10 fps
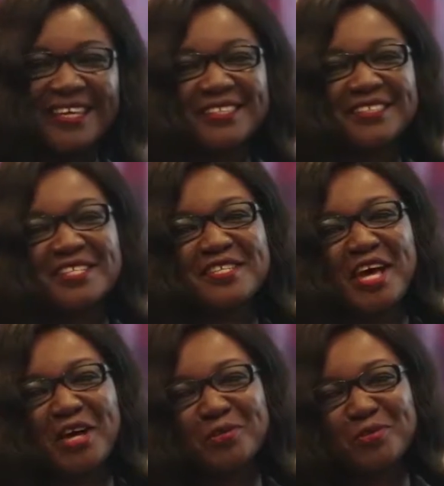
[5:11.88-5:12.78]
in just
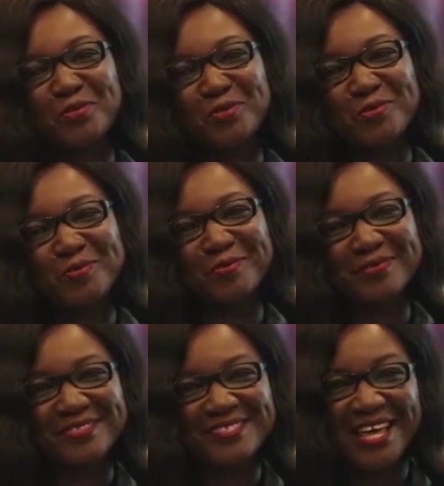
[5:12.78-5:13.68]
how to
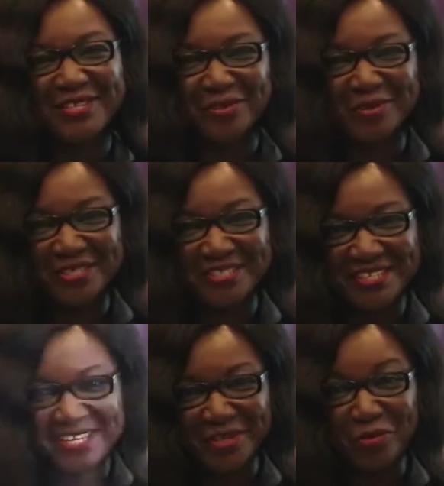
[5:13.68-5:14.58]
start on this
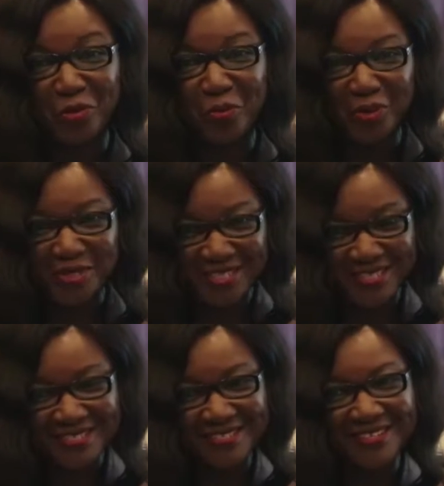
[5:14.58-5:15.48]
journey called
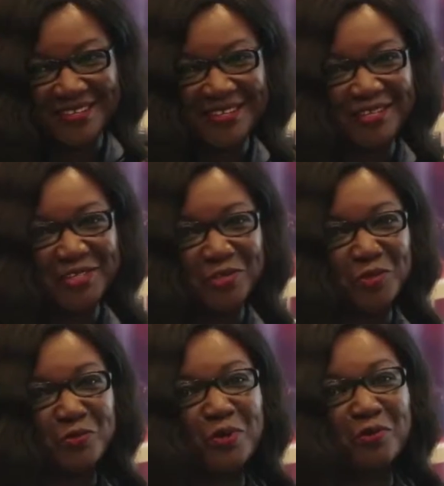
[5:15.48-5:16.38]
politics. She
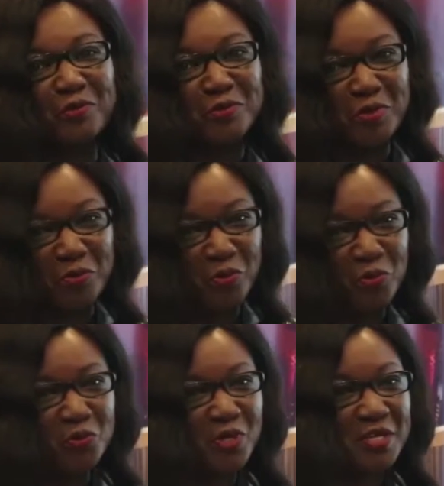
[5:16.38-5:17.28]
was one of those people
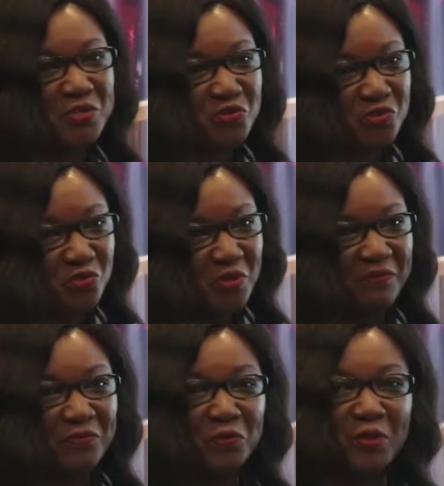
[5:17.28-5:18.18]
who took us through a
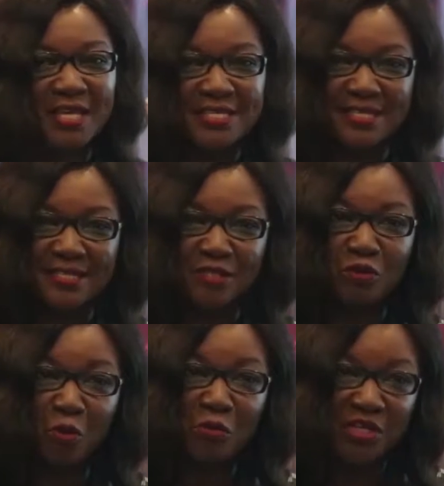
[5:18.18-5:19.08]
few lessons in
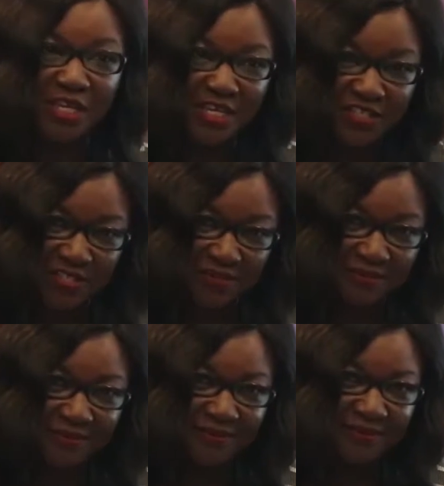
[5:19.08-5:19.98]
communication.
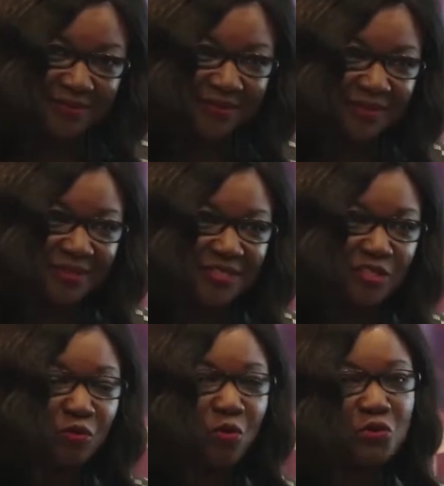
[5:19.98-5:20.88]

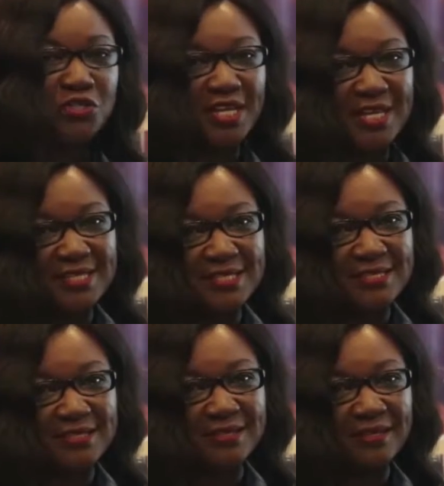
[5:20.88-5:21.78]
She coached
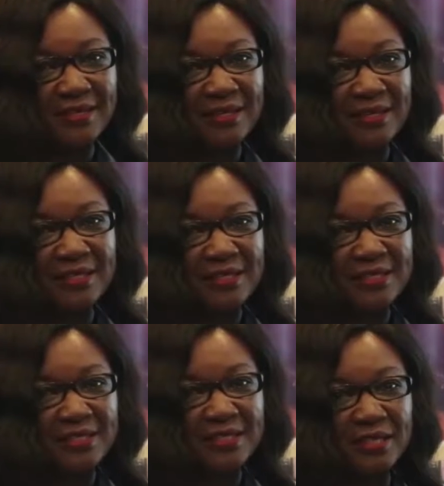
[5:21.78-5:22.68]
us.
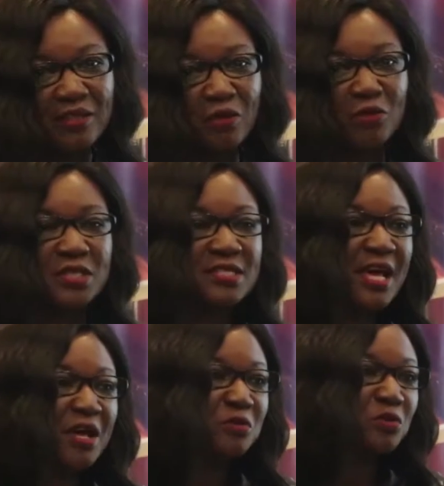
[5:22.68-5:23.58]
She taught us
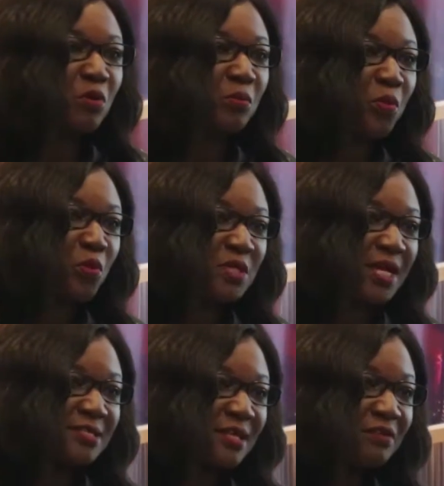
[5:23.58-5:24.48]
how to comport
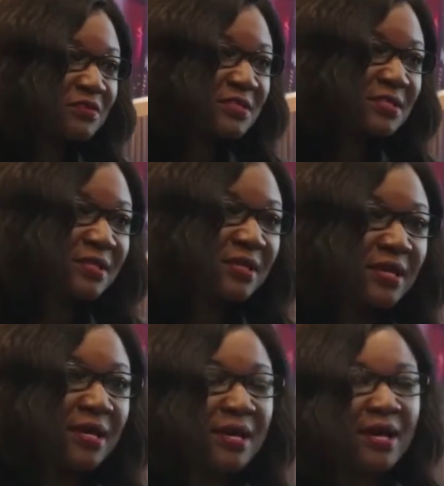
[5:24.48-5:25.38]
ourselves,
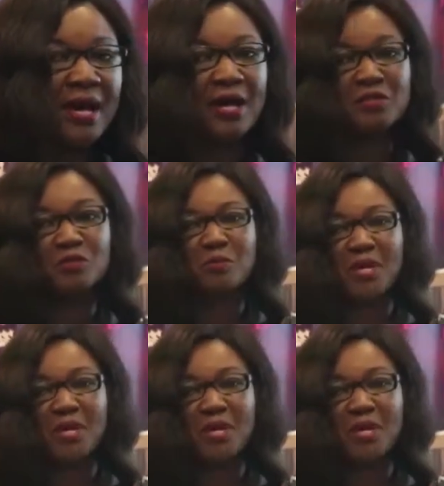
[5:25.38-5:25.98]
how to